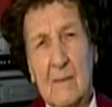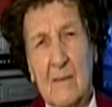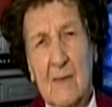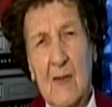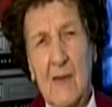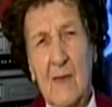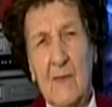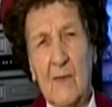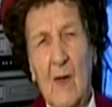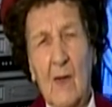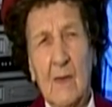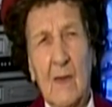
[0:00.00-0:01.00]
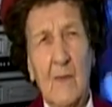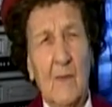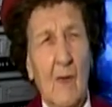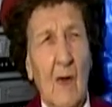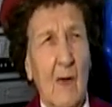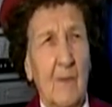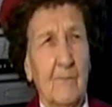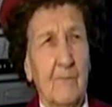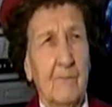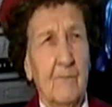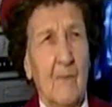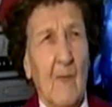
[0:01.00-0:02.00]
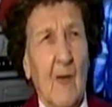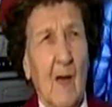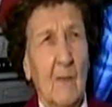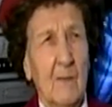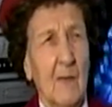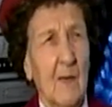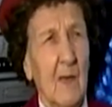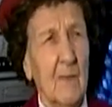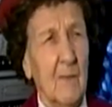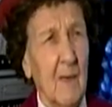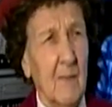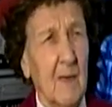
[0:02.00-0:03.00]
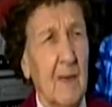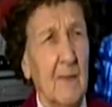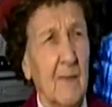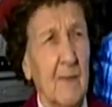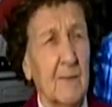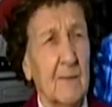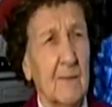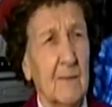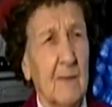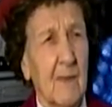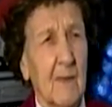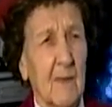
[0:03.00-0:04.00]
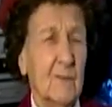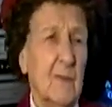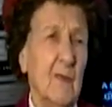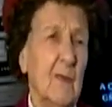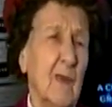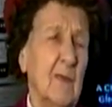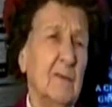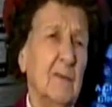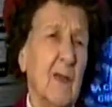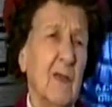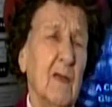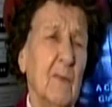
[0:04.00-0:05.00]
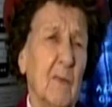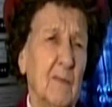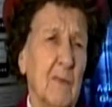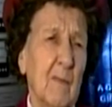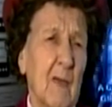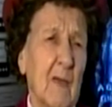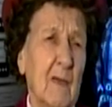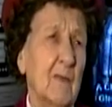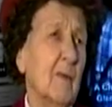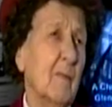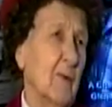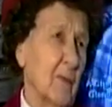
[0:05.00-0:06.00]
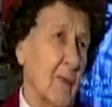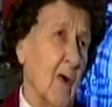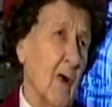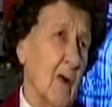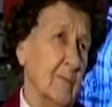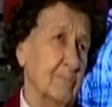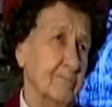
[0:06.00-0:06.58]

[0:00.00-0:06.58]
And he thought, how can I remedy this? So the next day he put the man in the birth column.